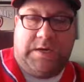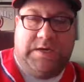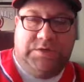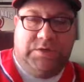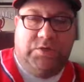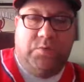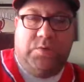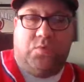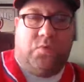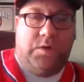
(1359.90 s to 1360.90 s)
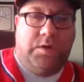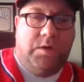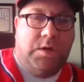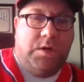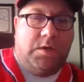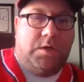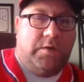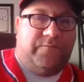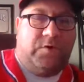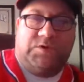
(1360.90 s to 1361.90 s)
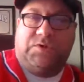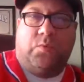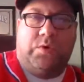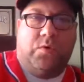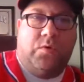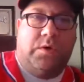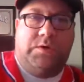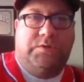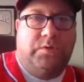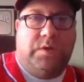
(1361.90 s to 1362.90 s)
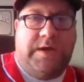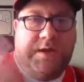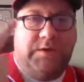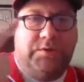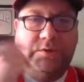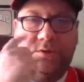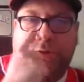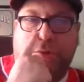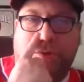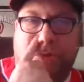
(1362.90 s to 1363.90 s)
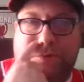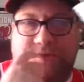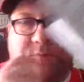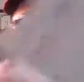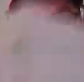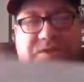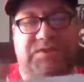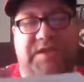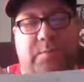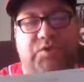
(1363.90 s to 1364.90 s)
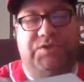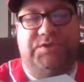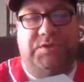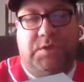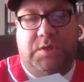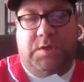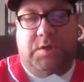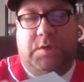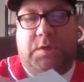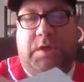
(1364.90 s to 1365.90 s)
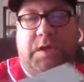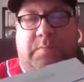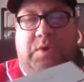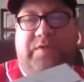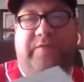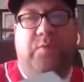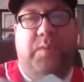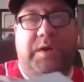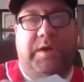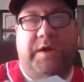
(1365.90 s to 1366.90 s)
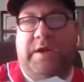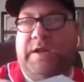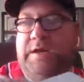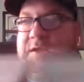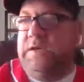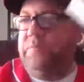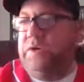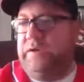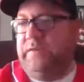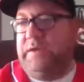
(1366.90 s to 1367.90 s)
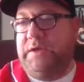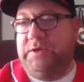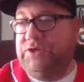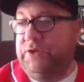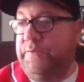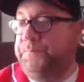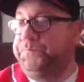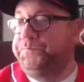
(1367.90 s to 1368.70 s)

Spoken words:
I did 2 in 1 because the one order I had to use 2 submission sandwiches, and both of them went in there, and I didn't need to put anything extra.